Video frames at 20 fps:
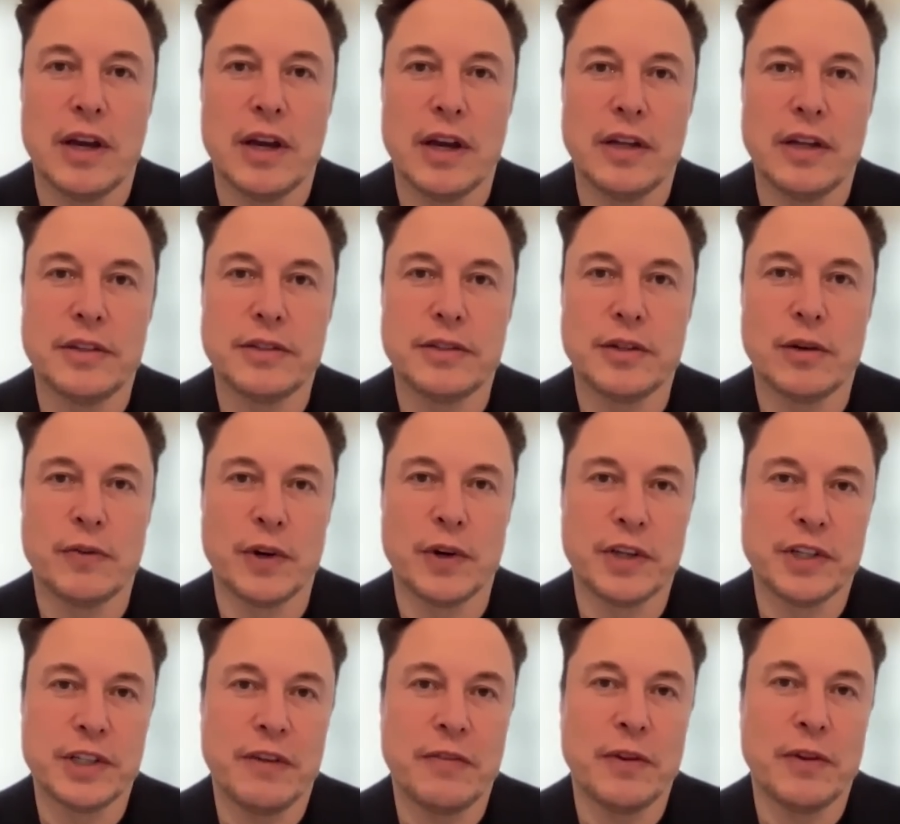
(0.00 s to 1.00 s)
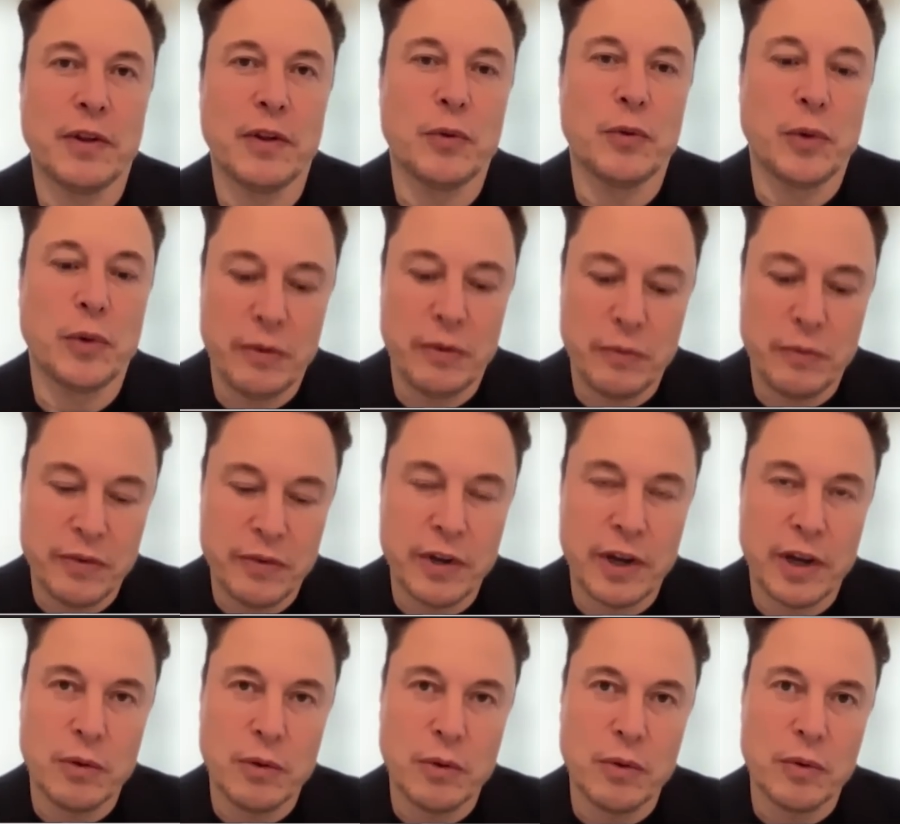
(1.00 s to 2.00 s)
Uh, so for example, we, have, we've
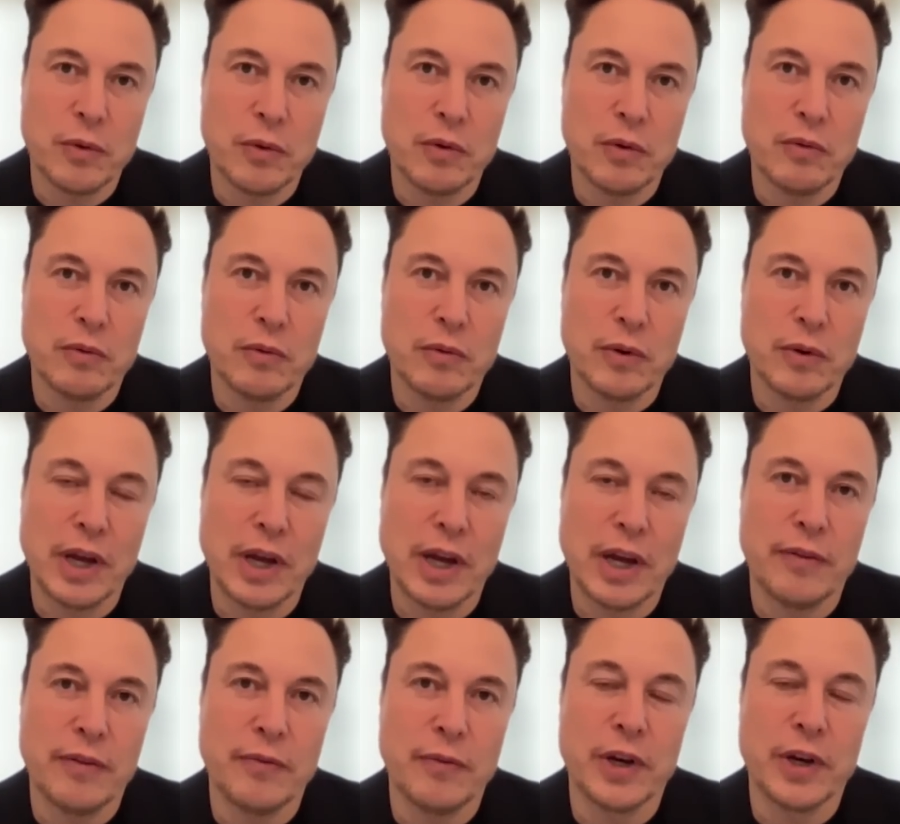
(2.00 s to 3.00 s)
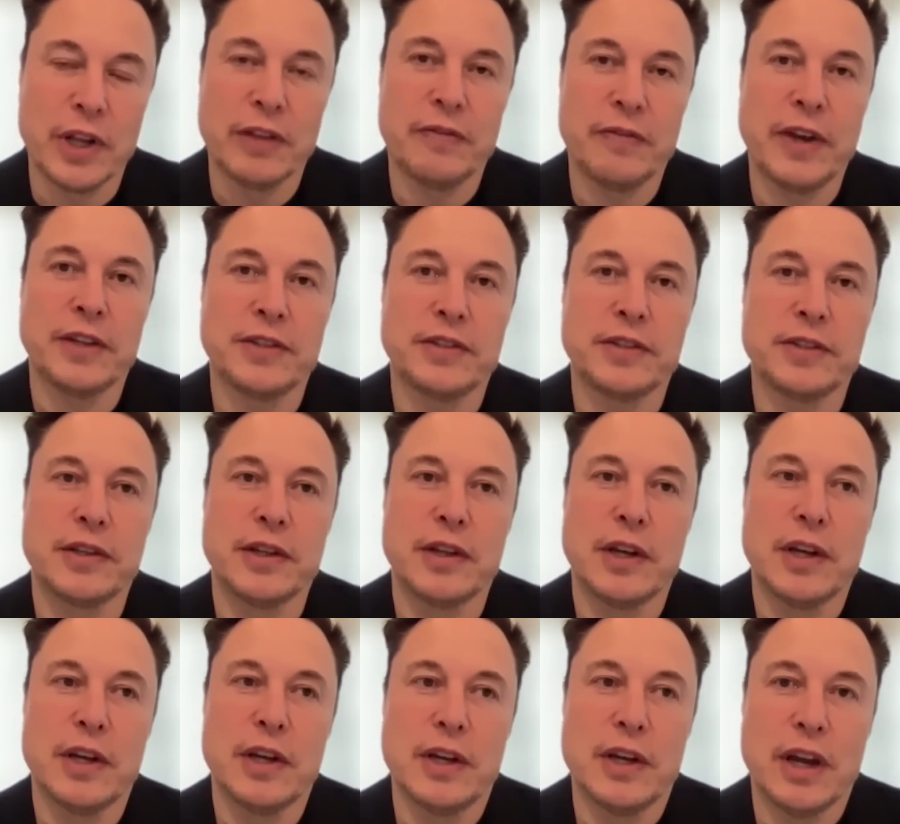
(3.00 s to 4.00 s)
got um, one of the best
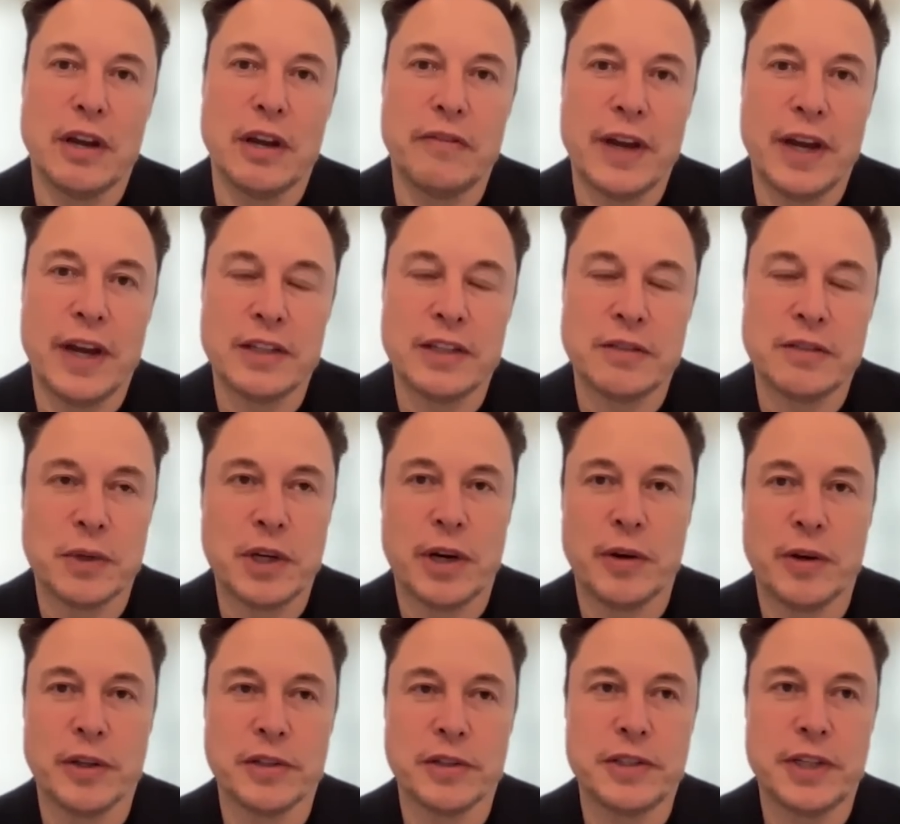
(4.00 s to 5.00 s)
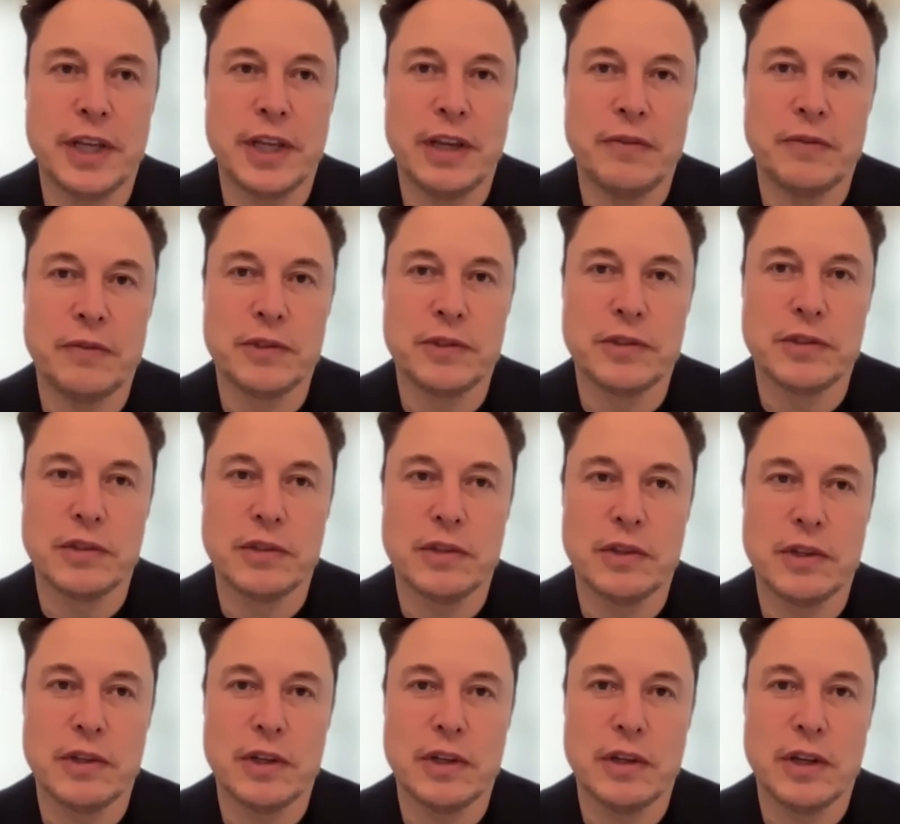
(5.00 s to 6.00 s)
advanced materials teams
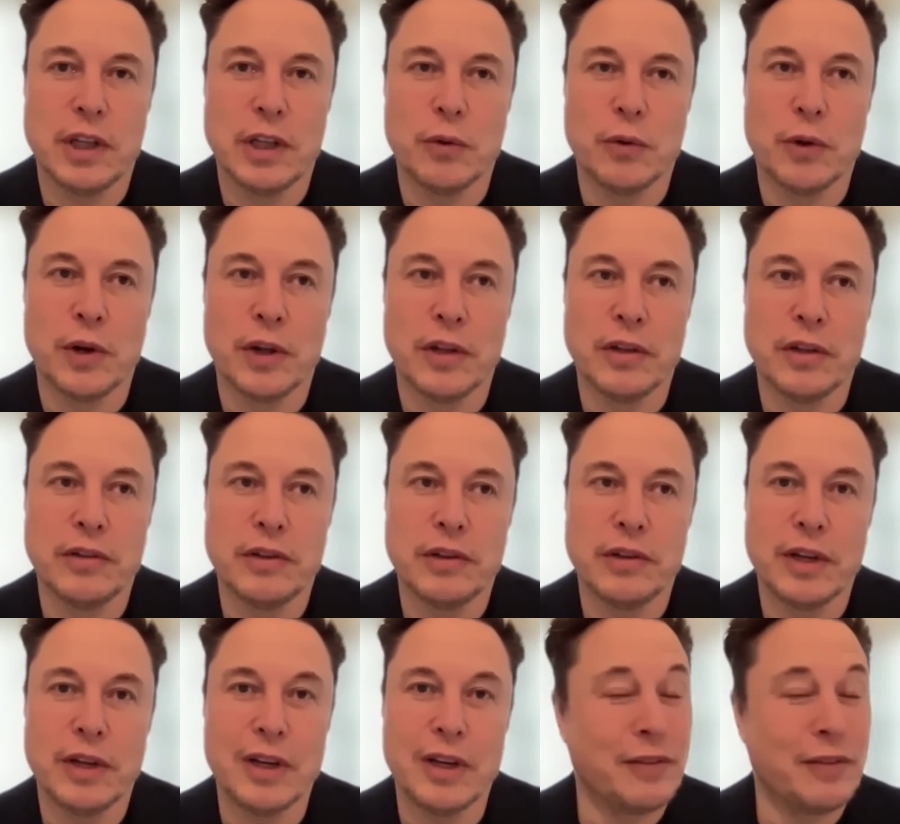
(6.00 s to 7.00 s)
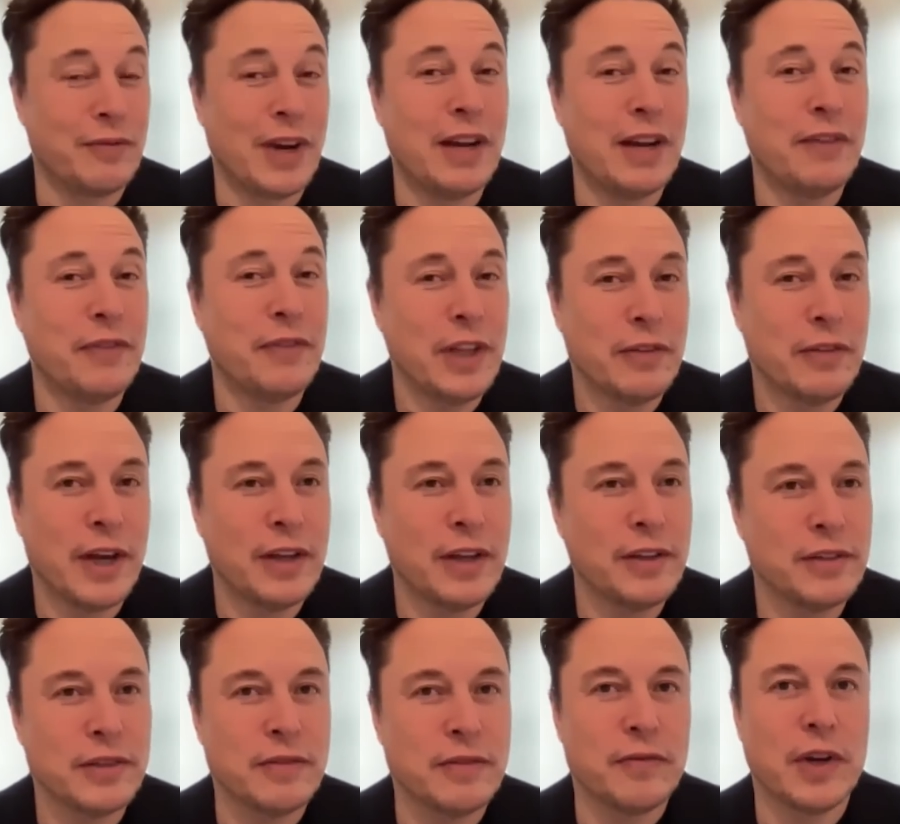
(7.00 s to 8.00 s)
in the world. It, it, might be the
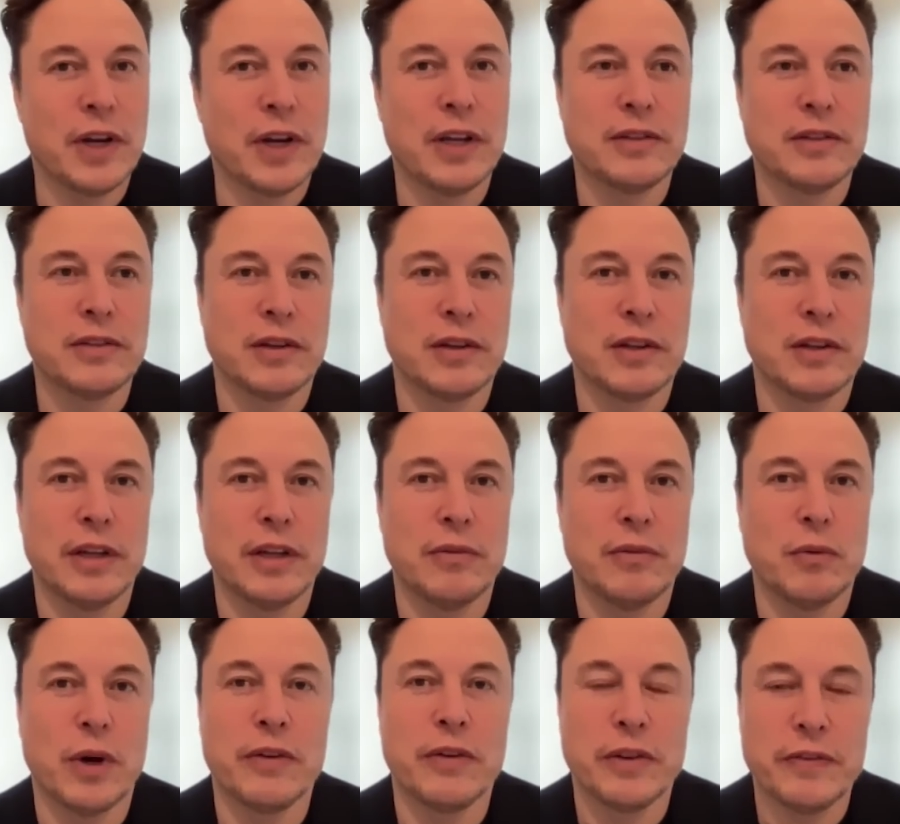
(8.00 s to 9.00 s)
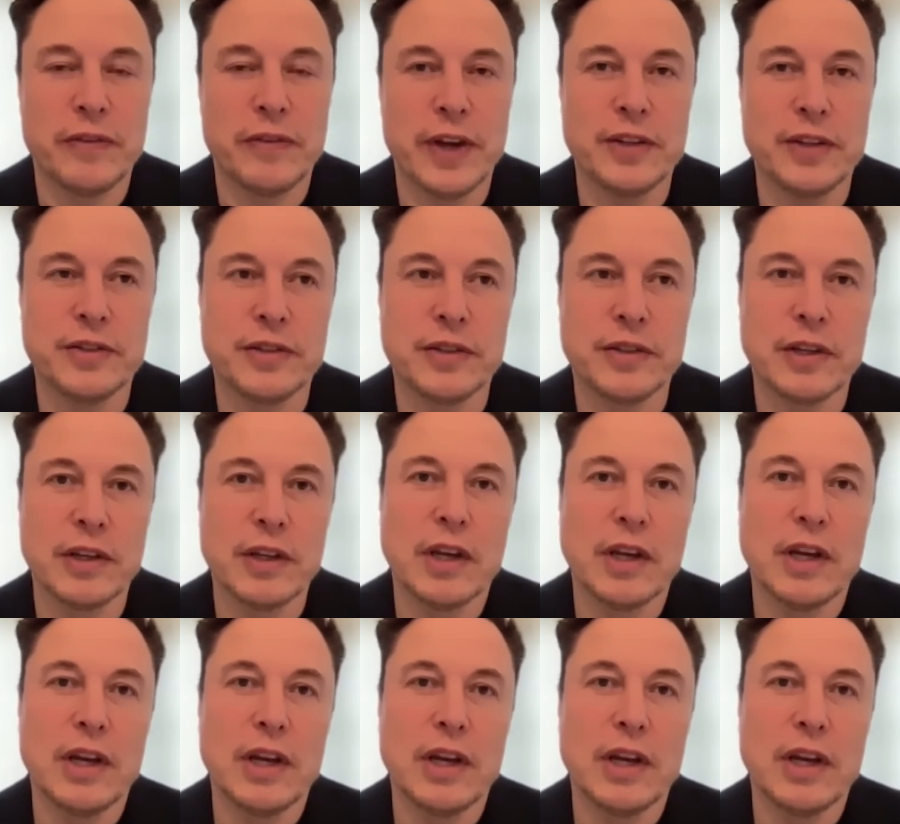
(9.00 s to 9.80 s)
best, but it's certainly one of the best.